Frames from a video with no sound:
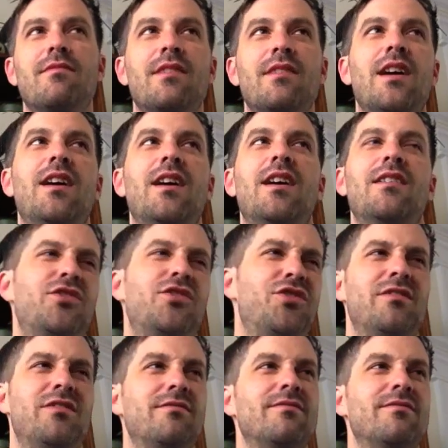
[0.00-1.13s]
I'm
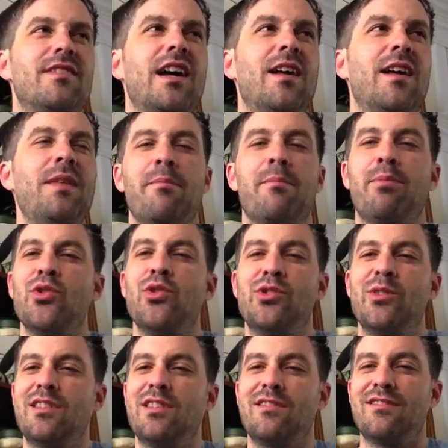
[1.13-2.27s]
not opposed
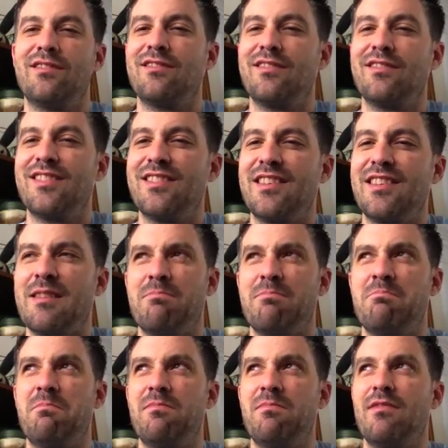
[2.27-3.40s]
to it.
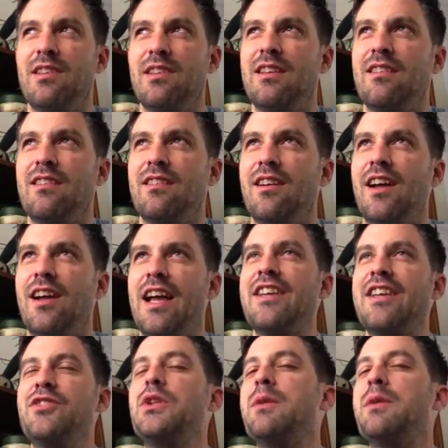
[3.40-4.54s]
I
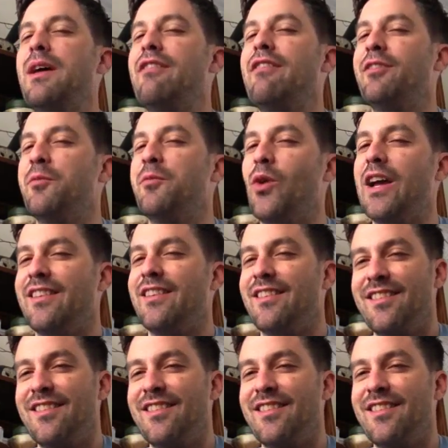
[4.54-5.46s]
guess it would depend from when.